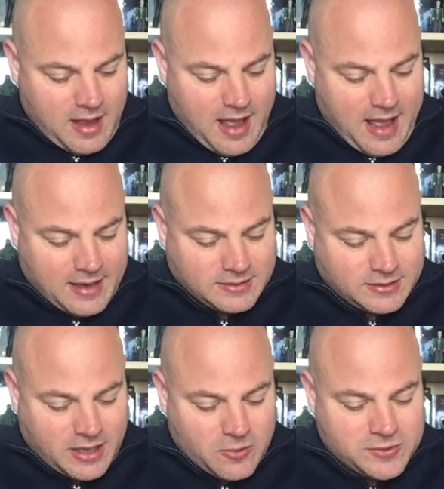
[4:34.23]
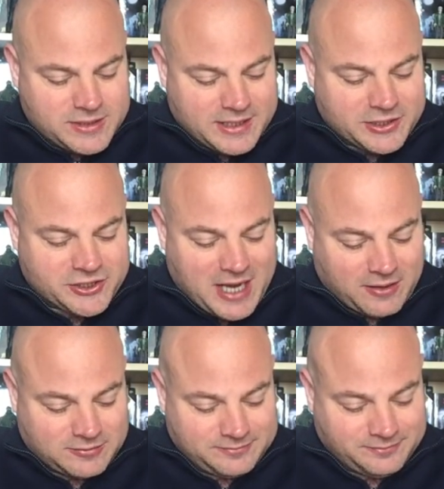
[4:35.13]
and Ghost in a
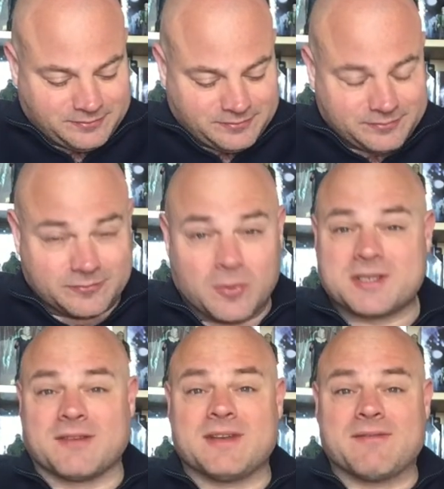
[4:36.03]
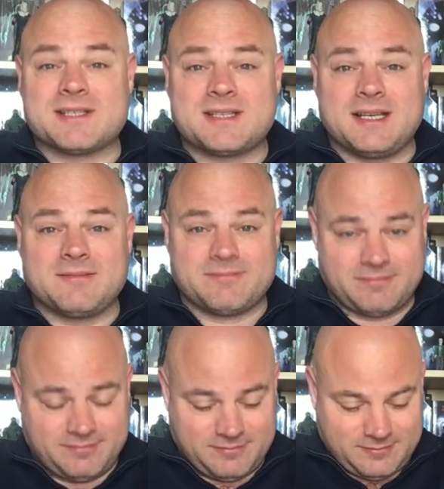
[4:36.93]
Shell, which I've never seen.
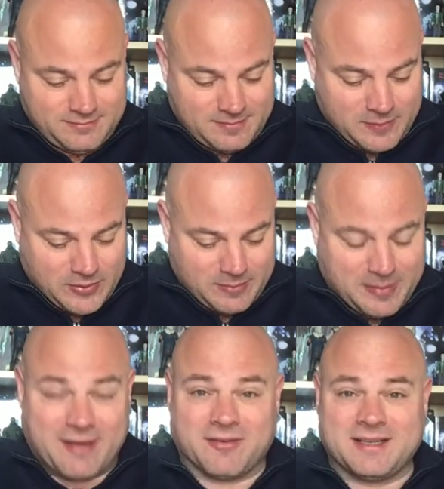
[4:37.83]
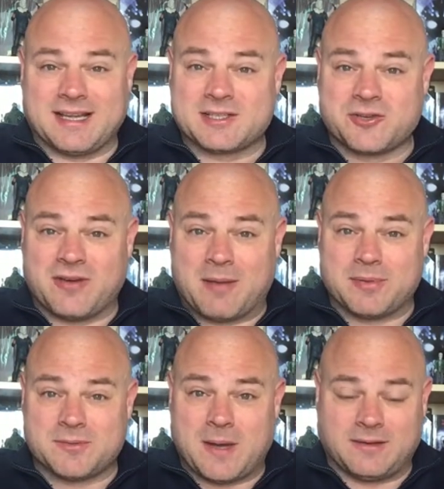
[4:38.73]
But apparently that's crap
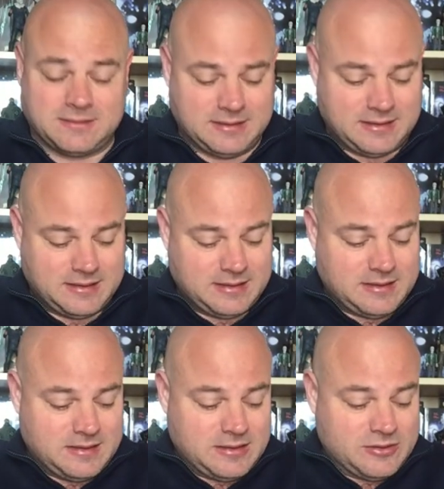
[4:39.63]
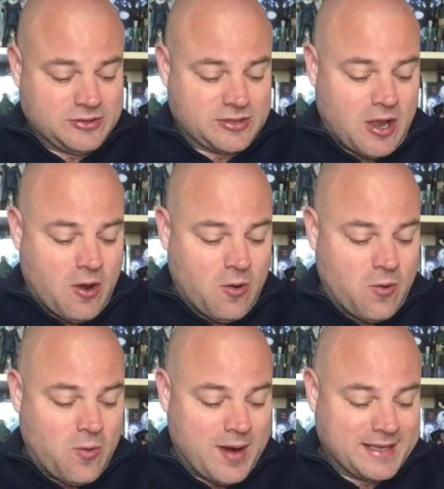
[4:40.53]
as well.
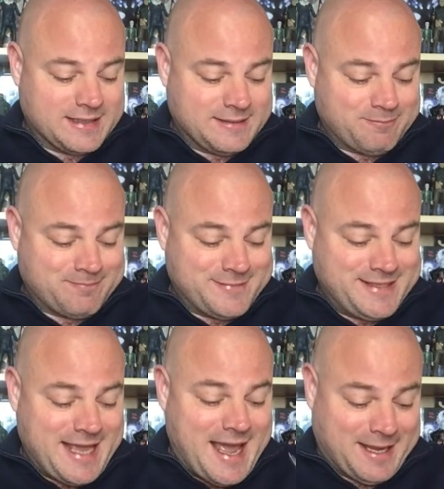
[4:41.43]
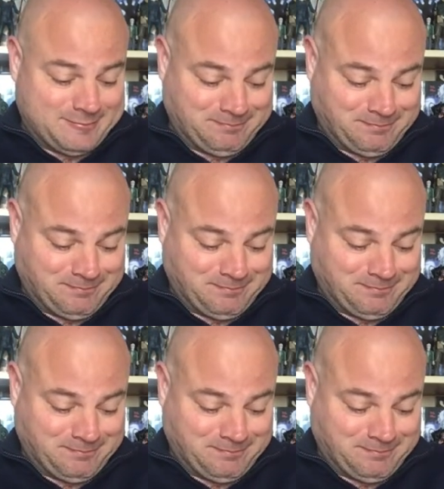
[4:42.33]
So, yeah.